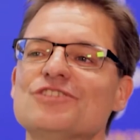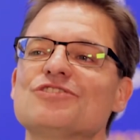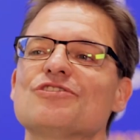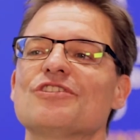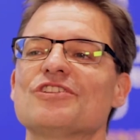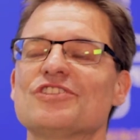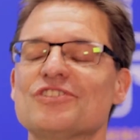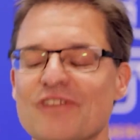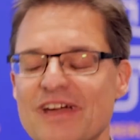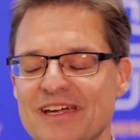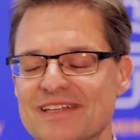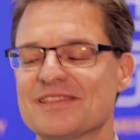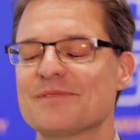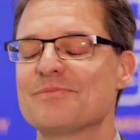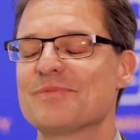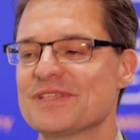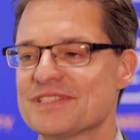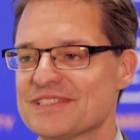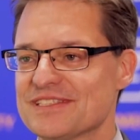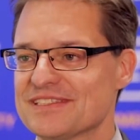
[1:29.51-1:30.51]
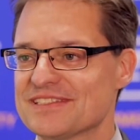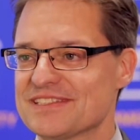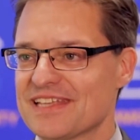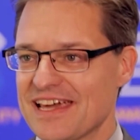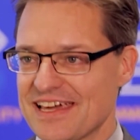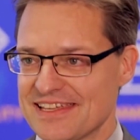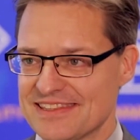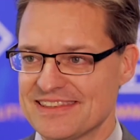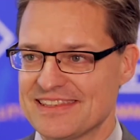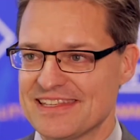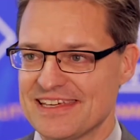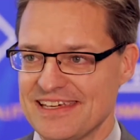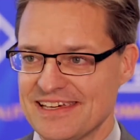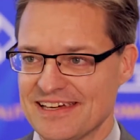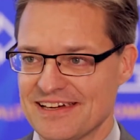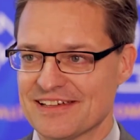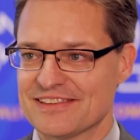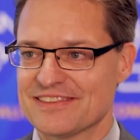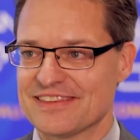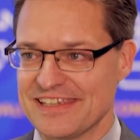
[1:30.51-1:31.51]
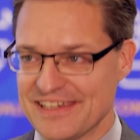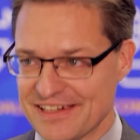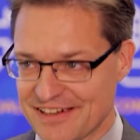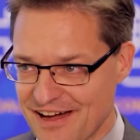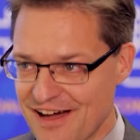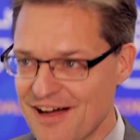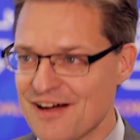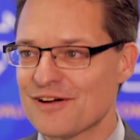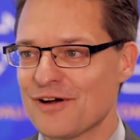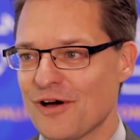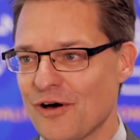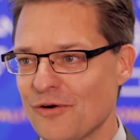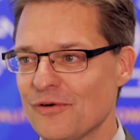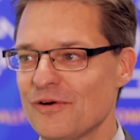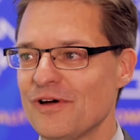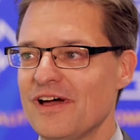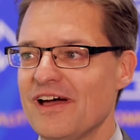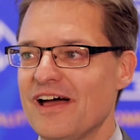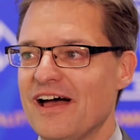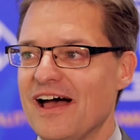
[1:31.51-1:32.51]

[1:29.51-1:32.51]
to attract the business and the cargo.